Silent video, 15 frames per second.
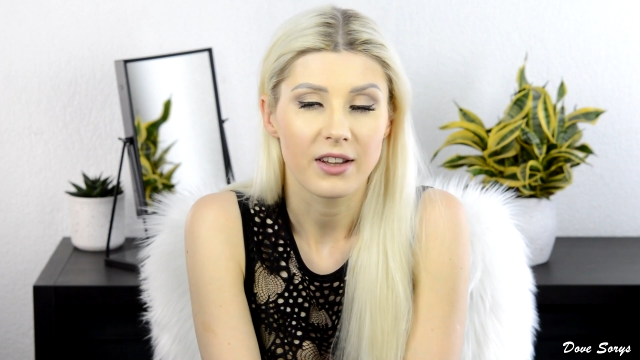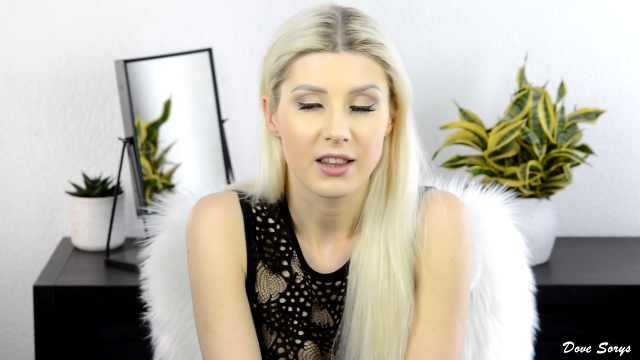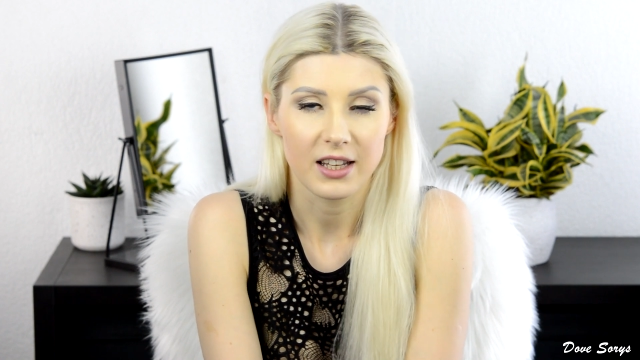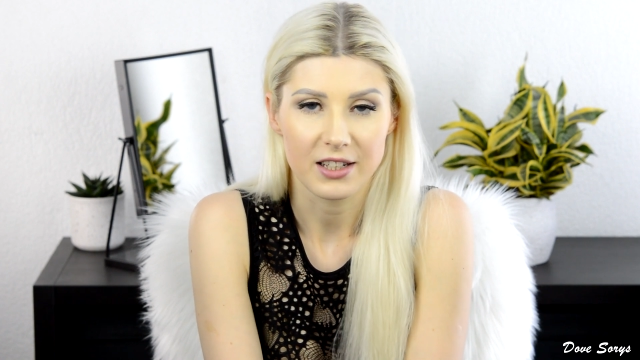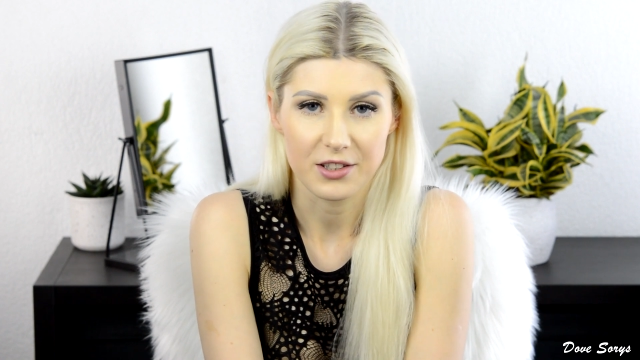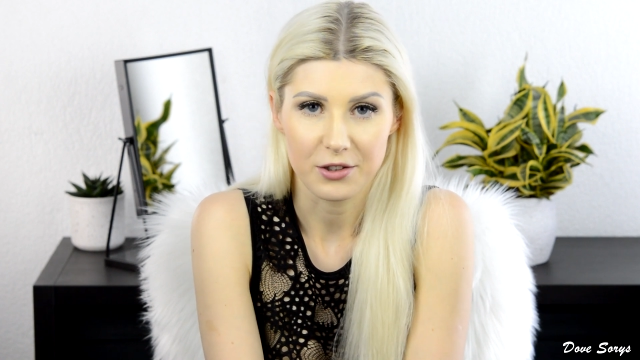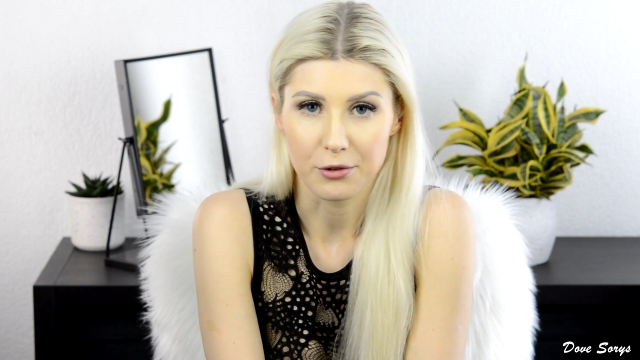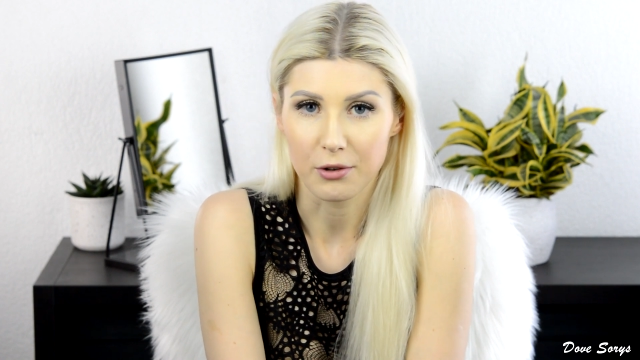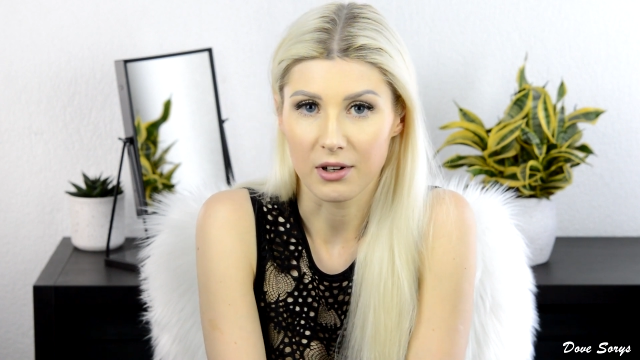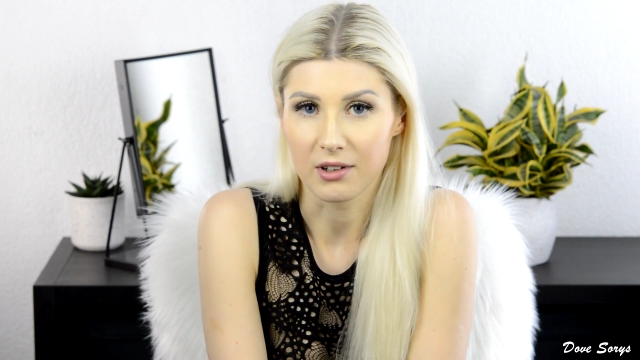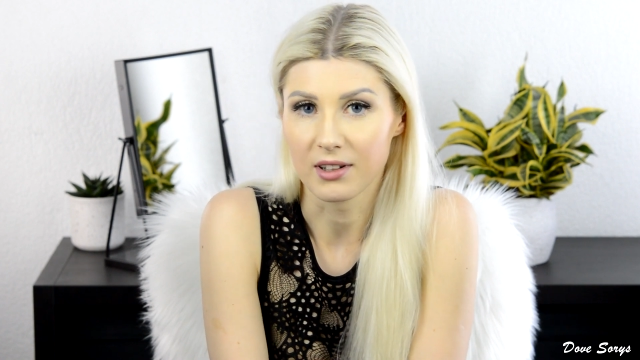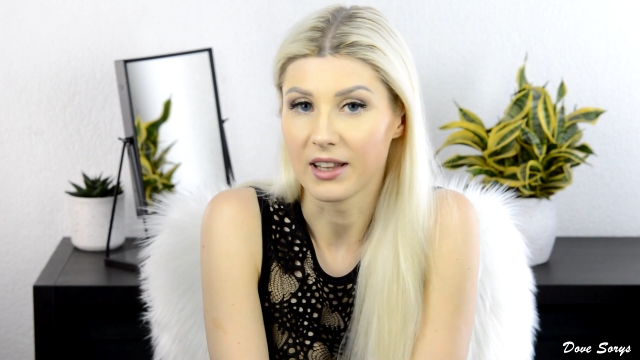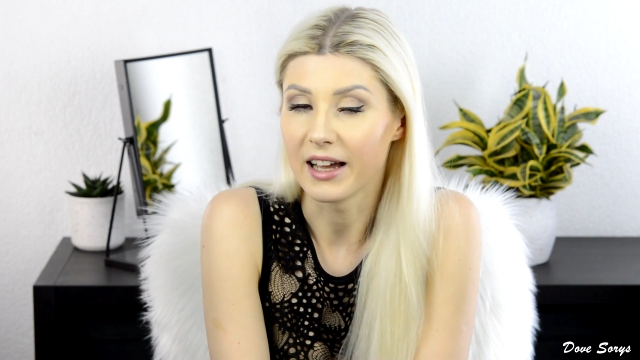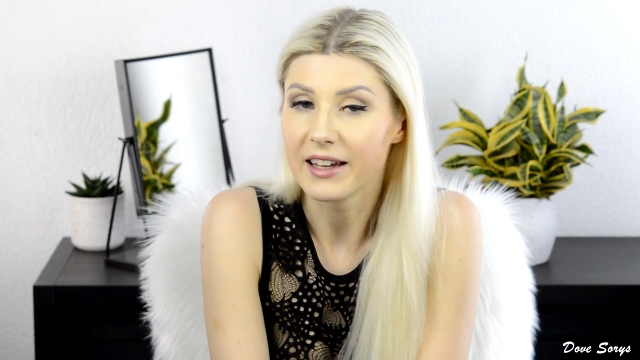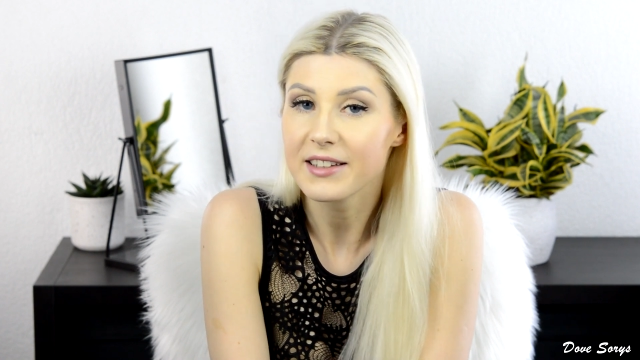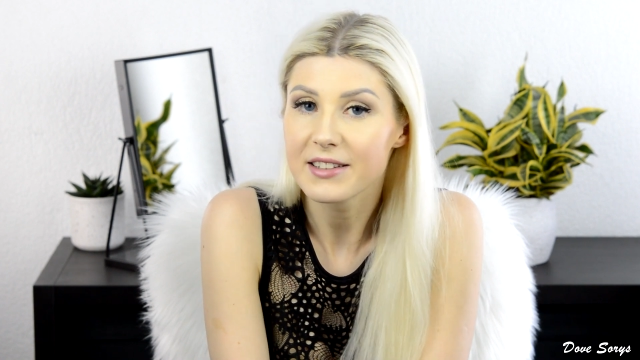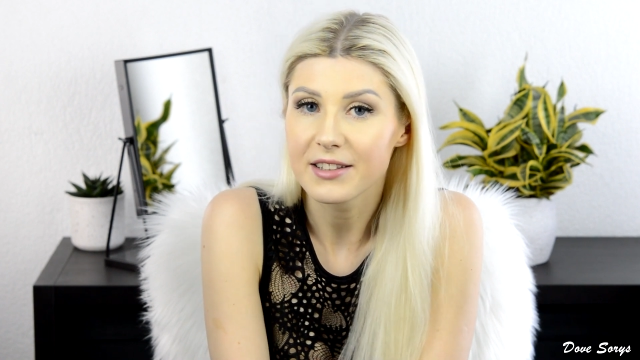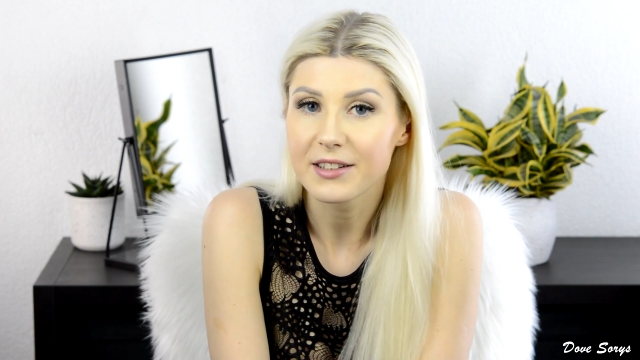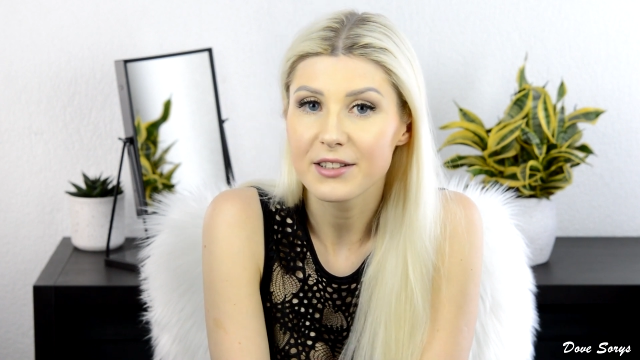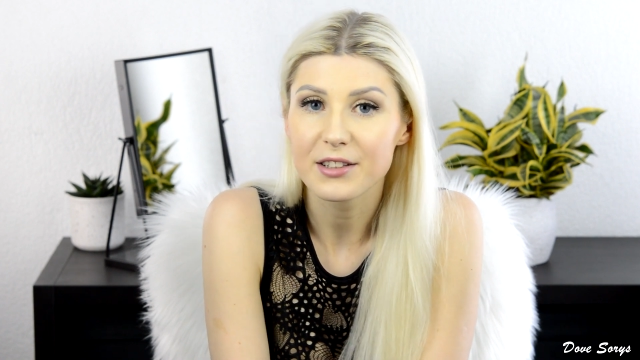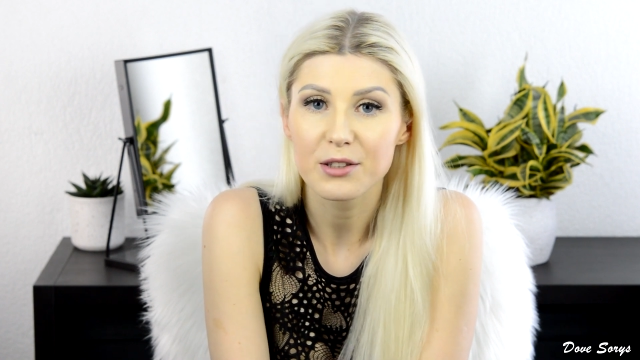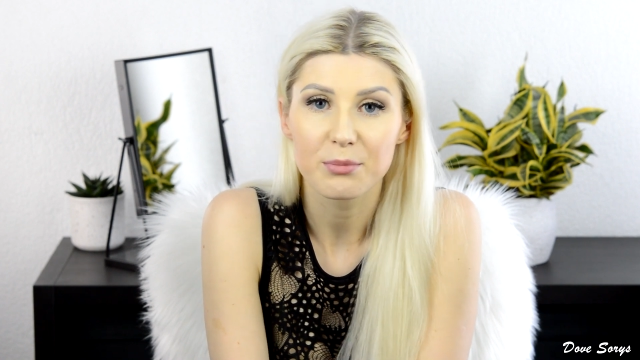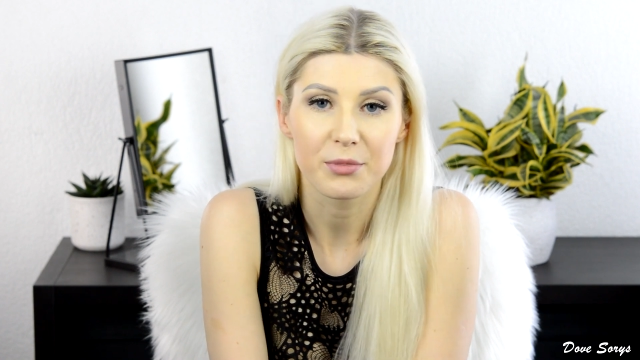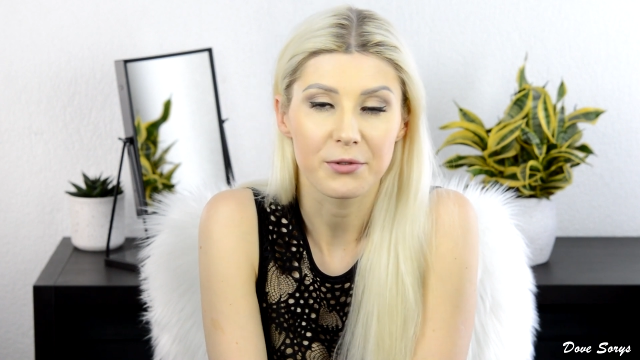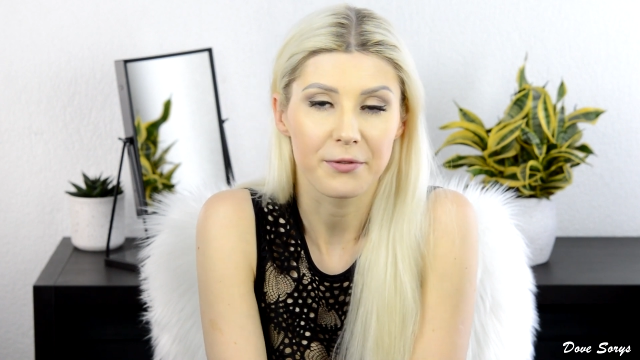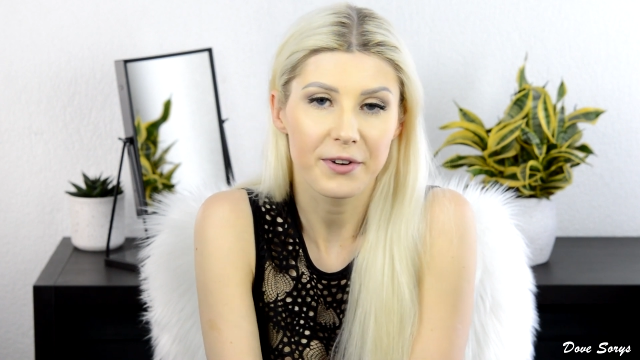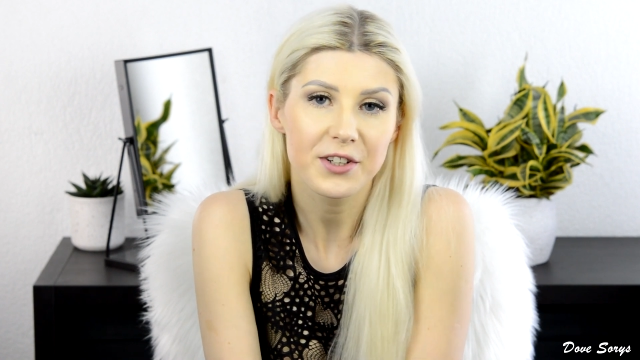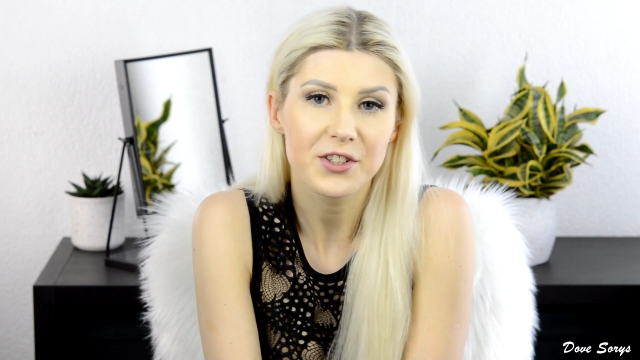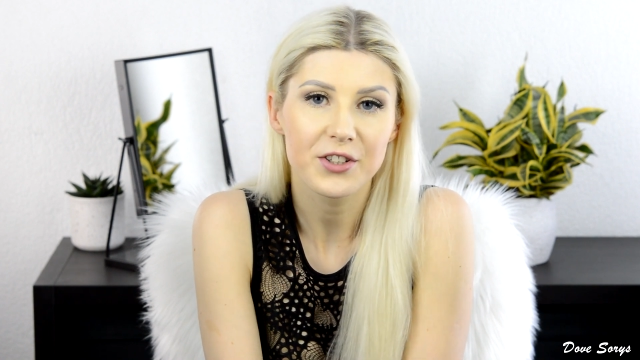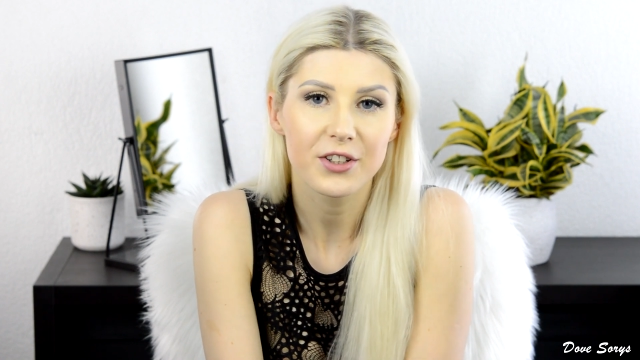unless you are a licensed
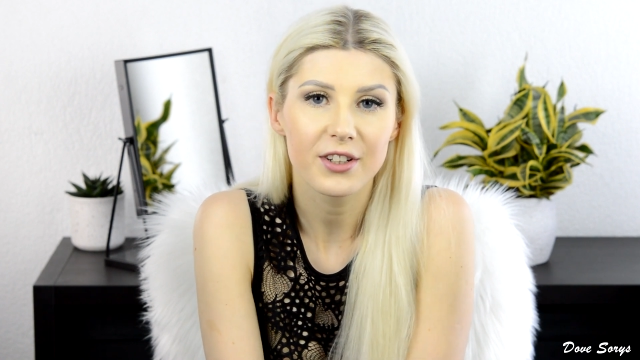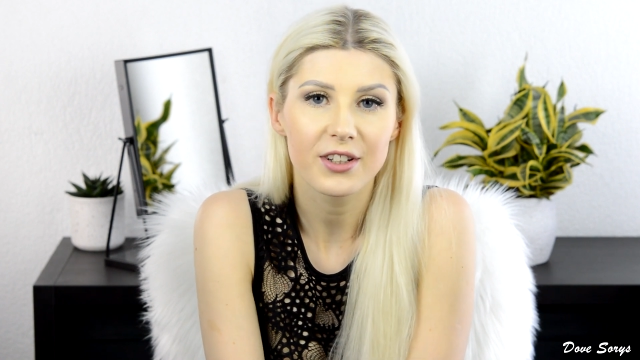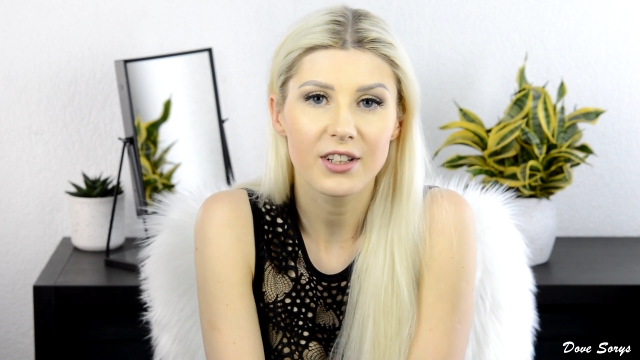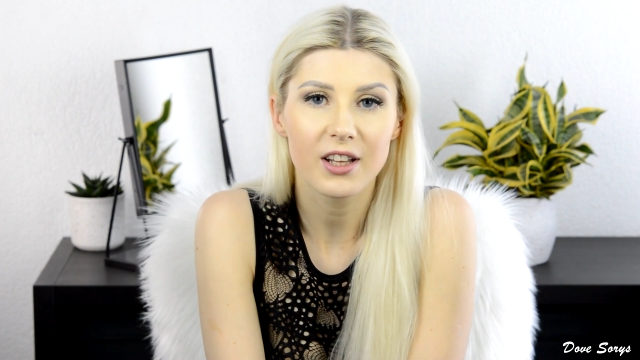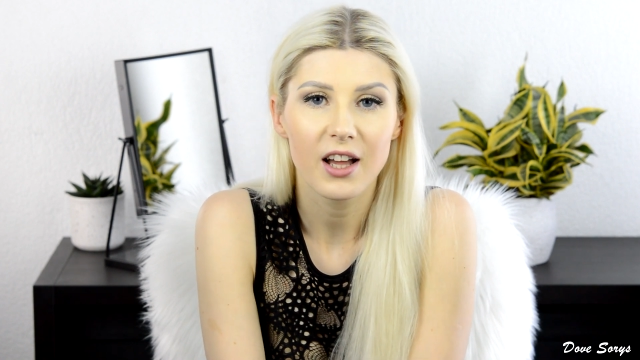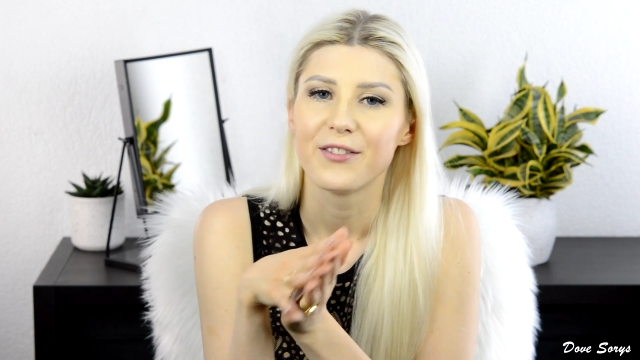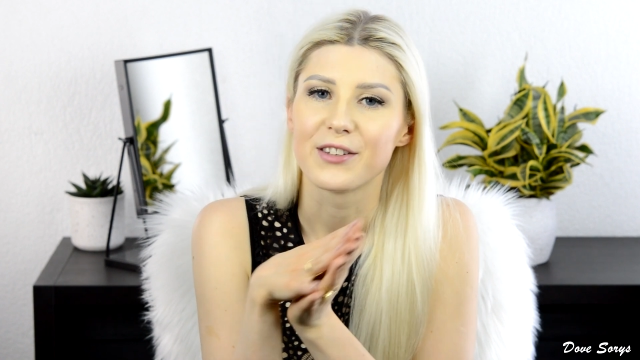professional.